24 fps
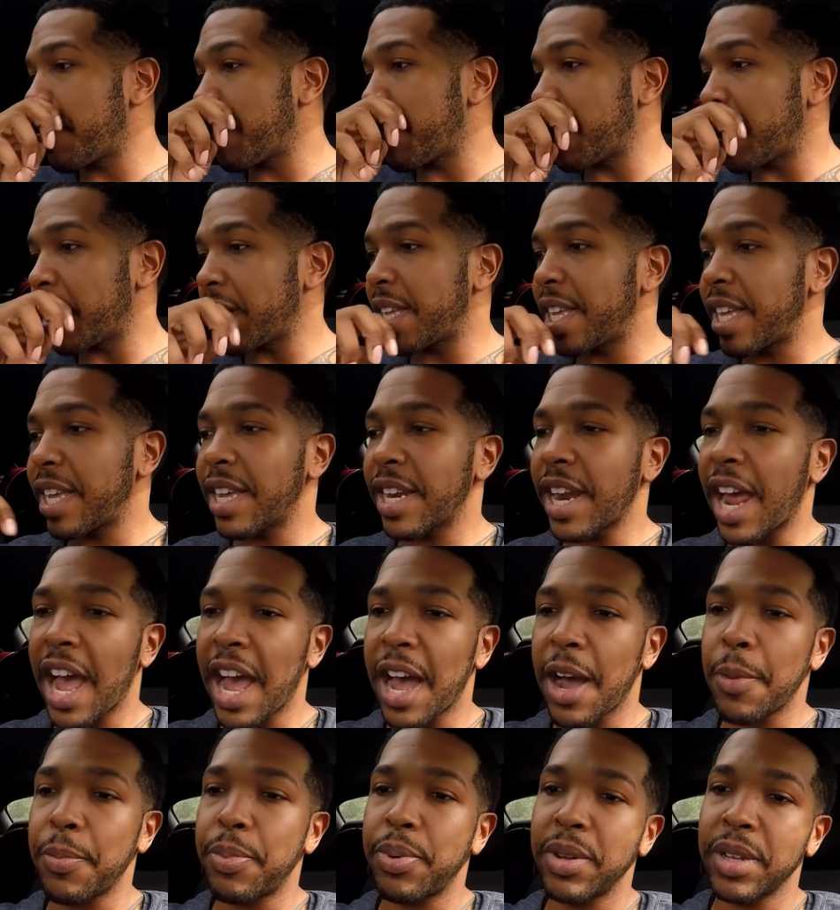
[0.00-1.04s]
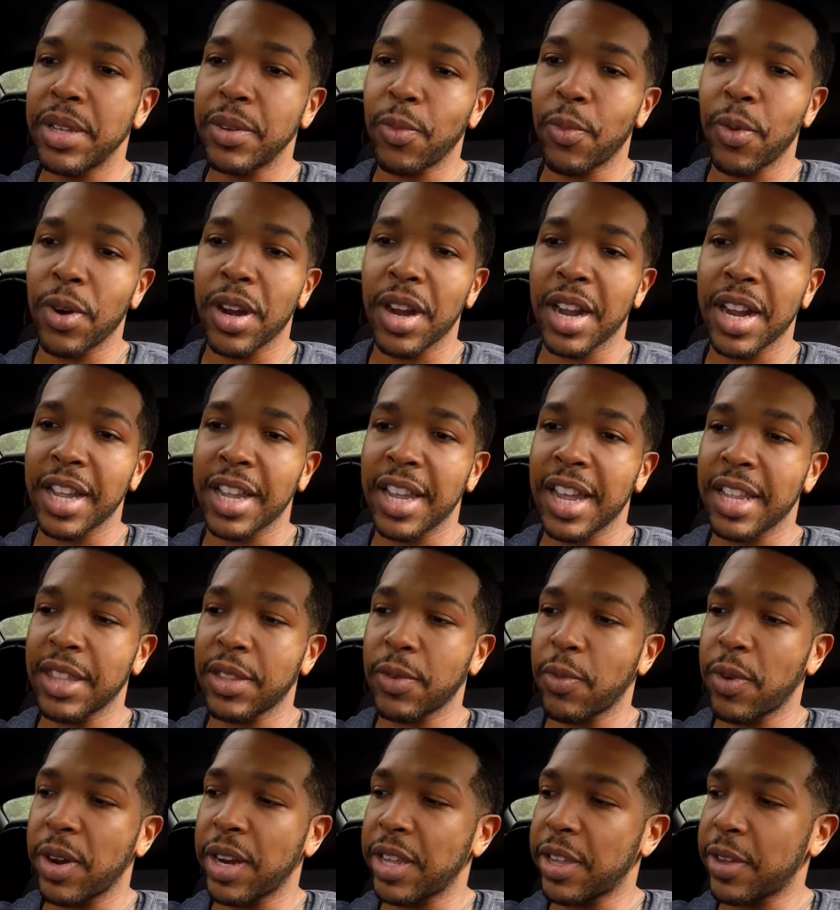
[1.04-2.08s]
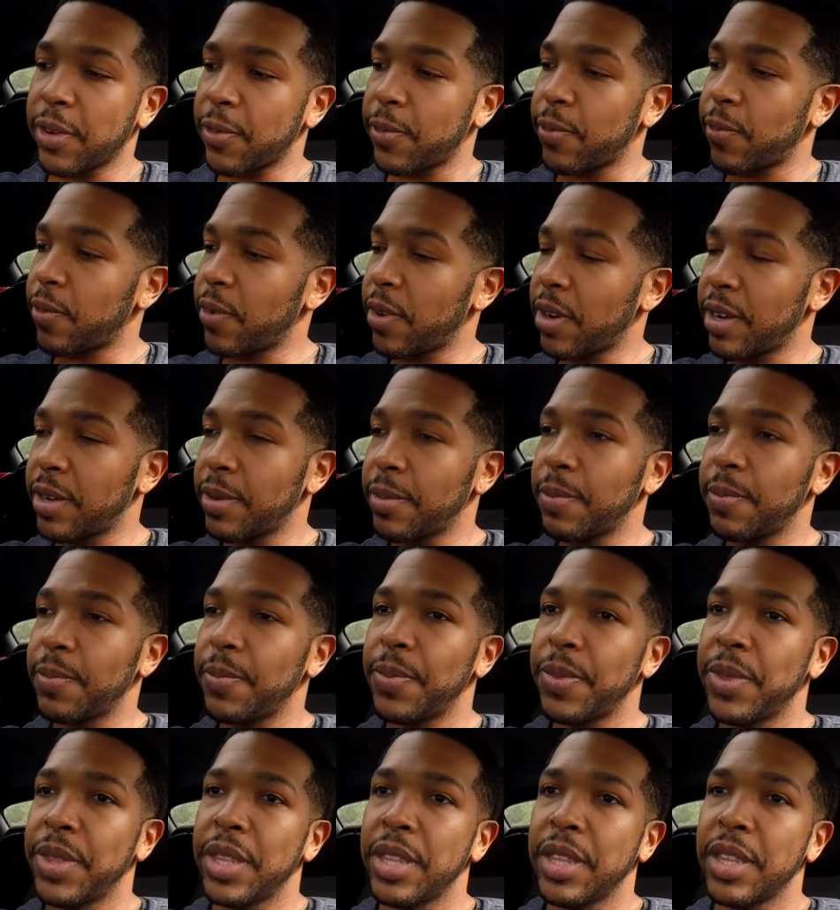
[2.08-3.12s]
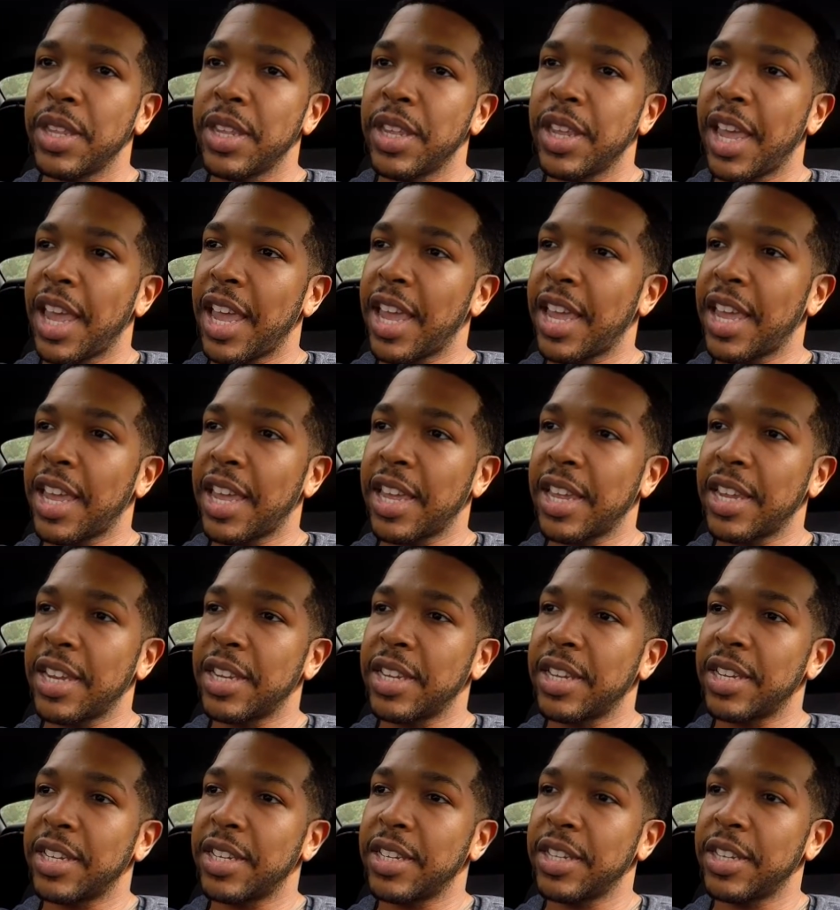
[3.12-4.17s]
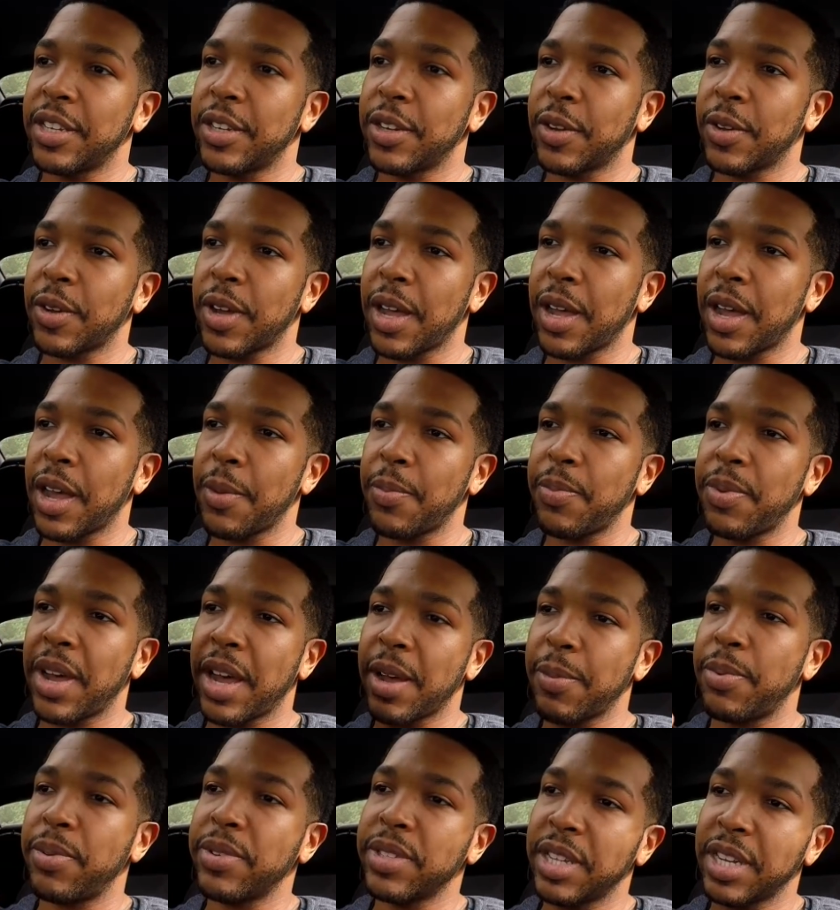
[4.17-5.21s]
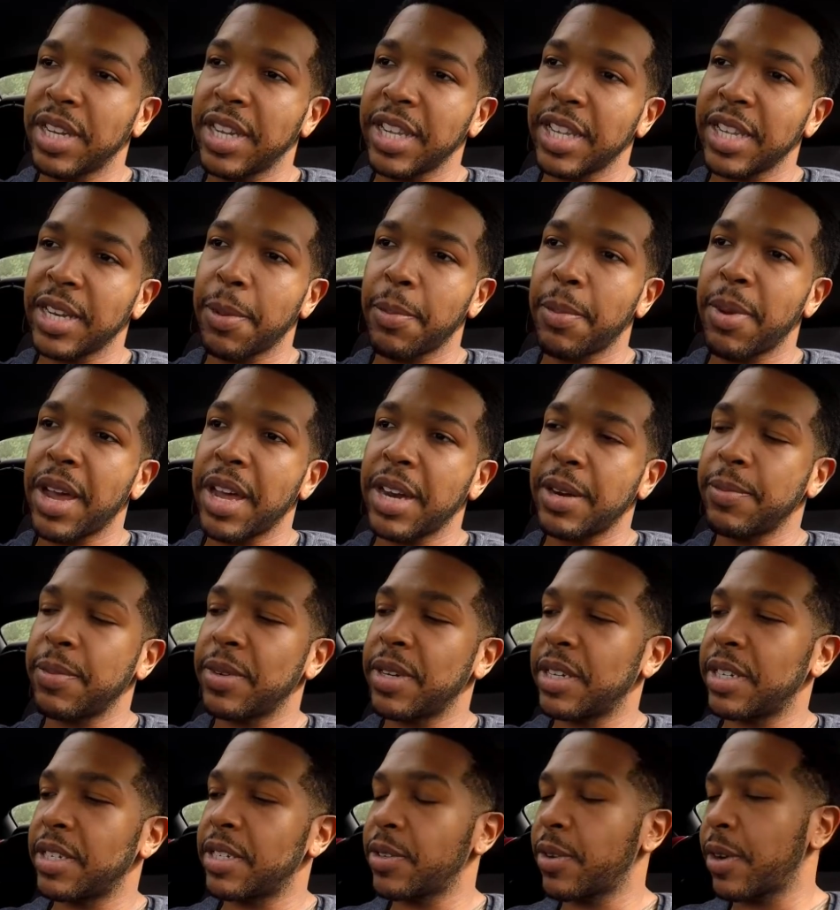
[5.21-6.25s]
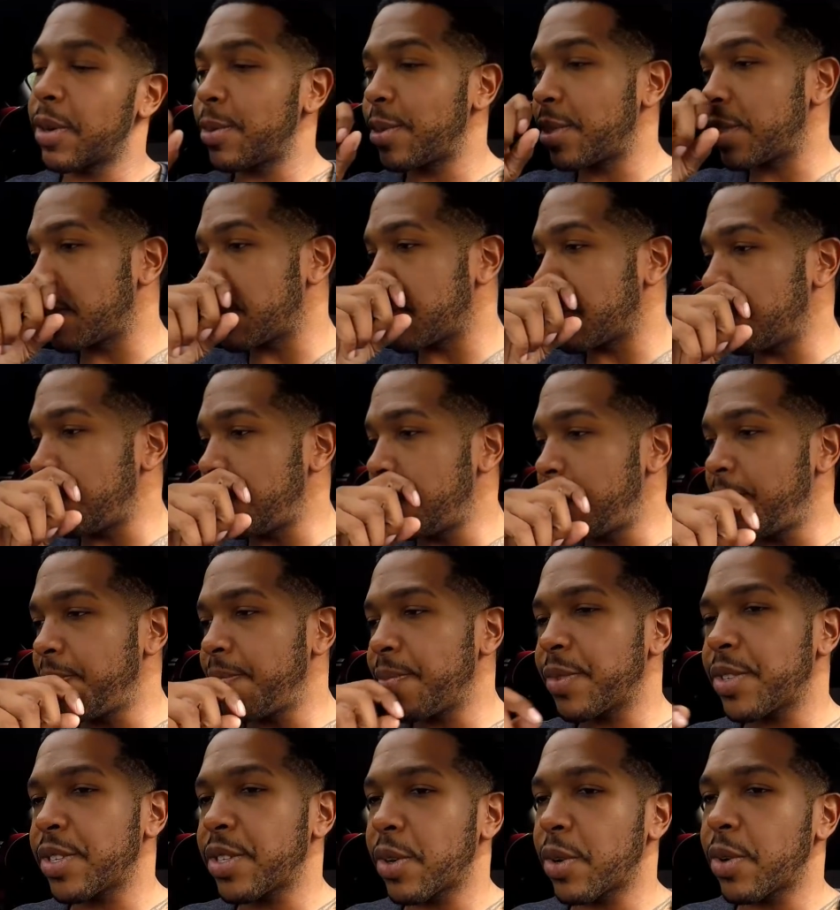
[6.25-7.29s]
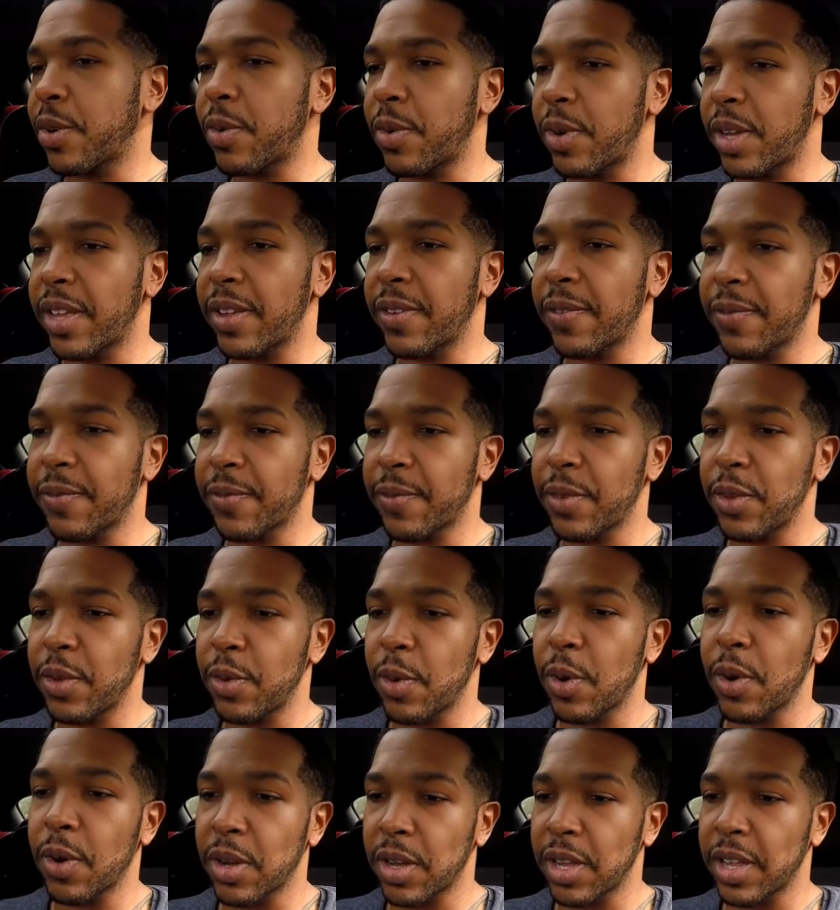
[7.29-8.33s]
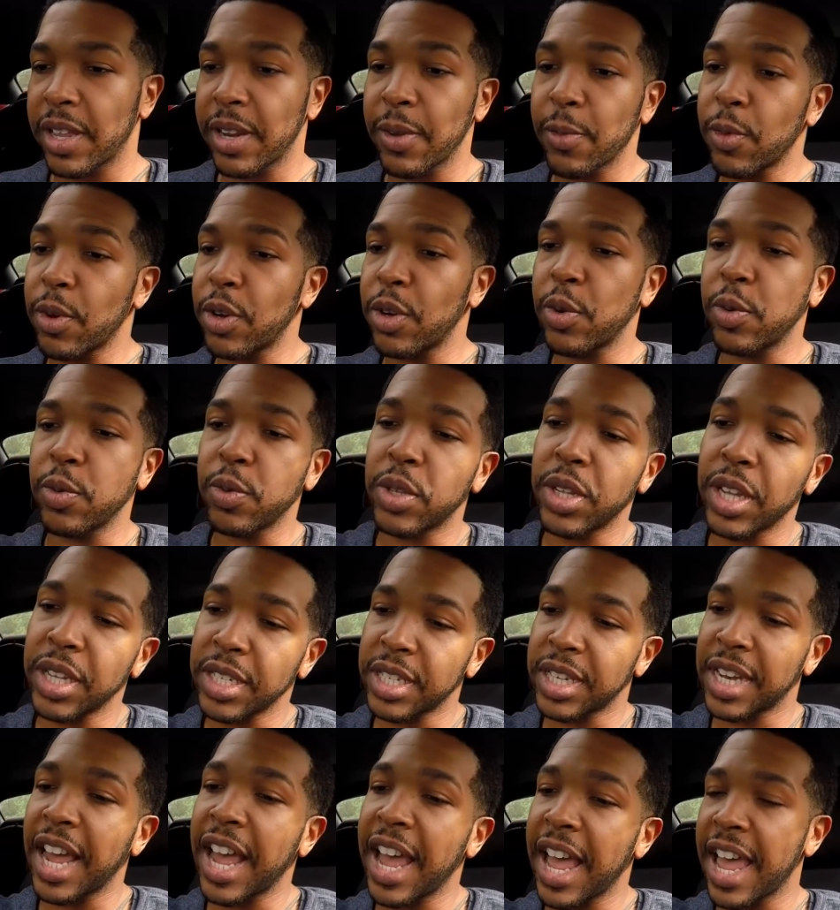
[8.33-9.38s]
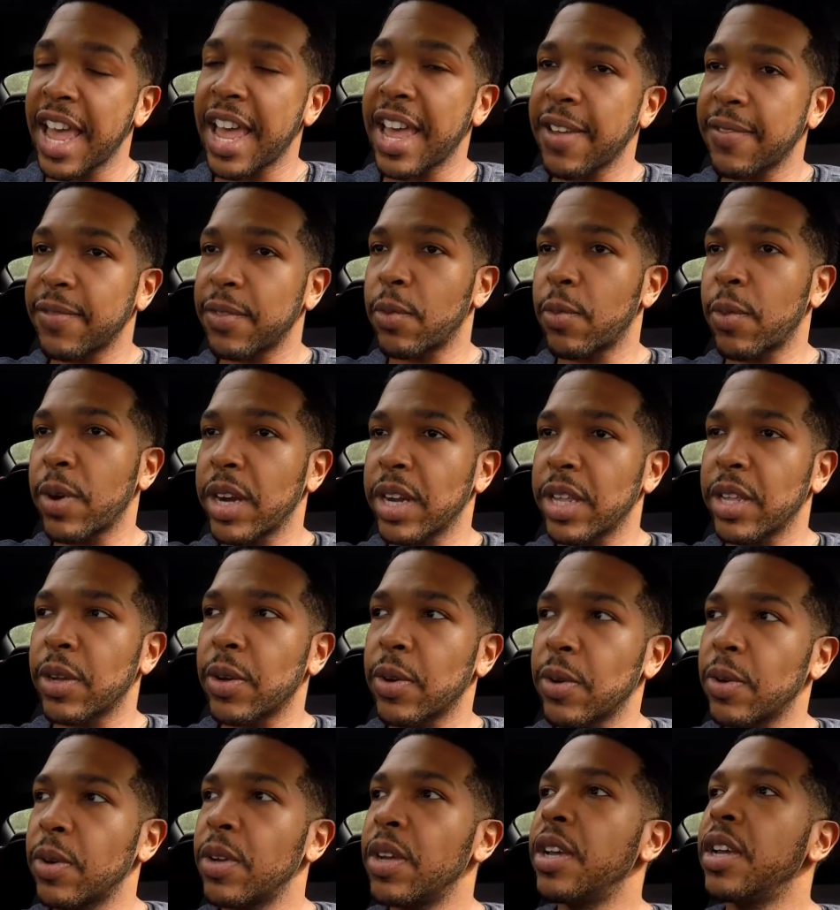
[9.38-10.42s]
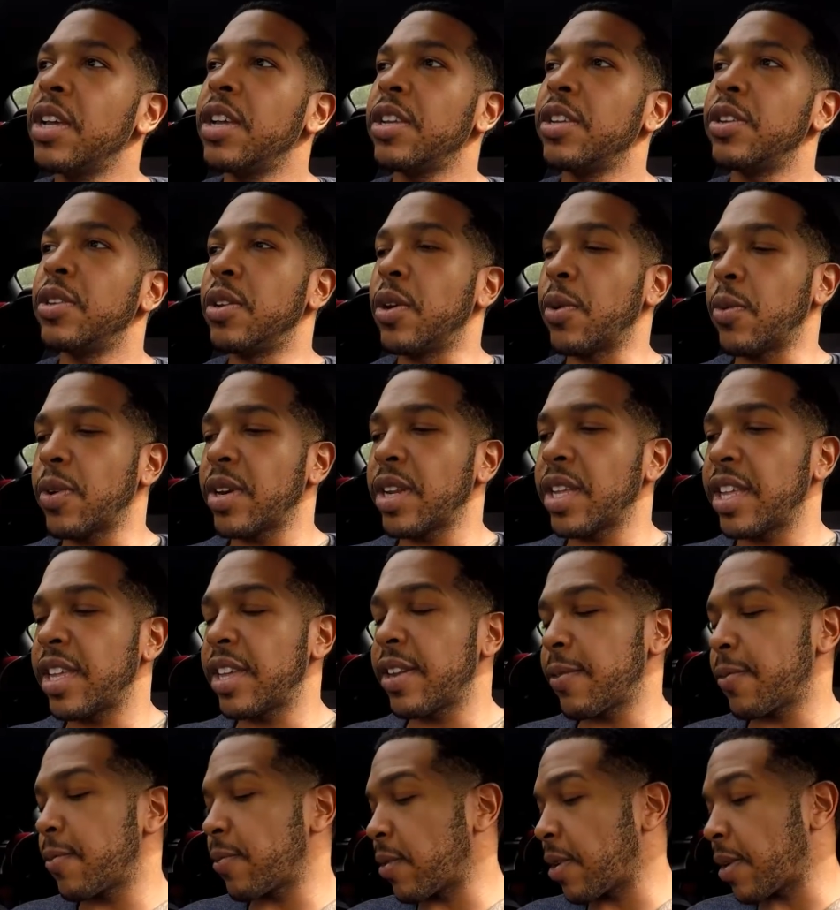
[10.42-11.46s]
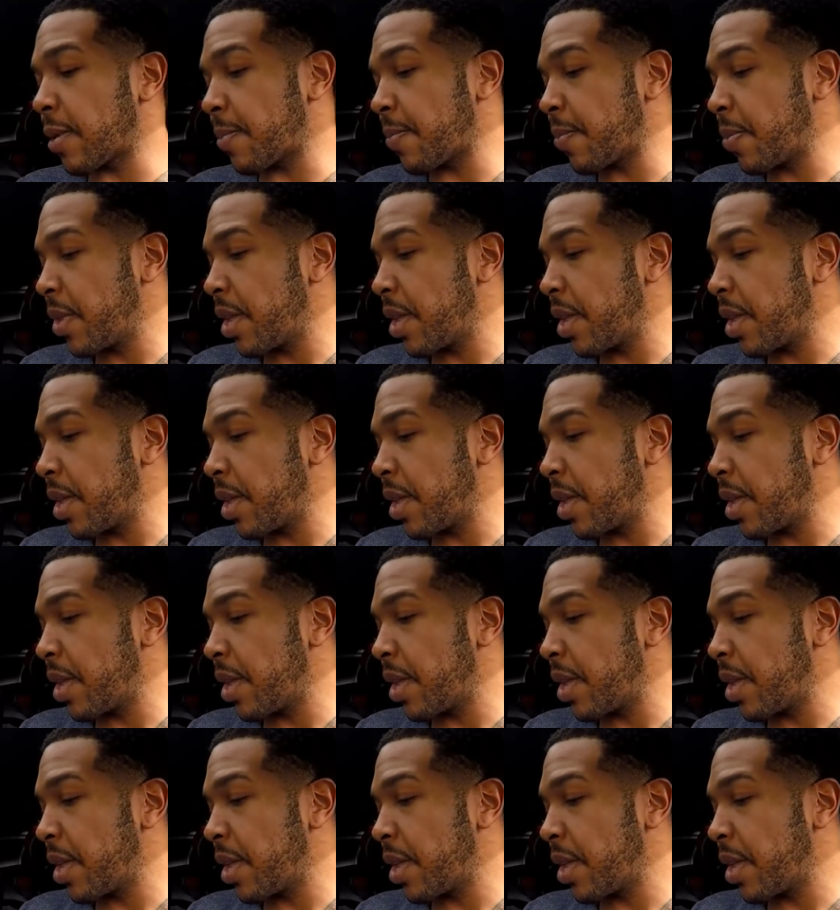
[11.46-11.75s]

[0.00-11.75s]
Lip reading: Again, I'll put where I got the radio from, and you know I'll put the link in the bottom of the description. So if anyone who does not have the radio, you know where to get it from.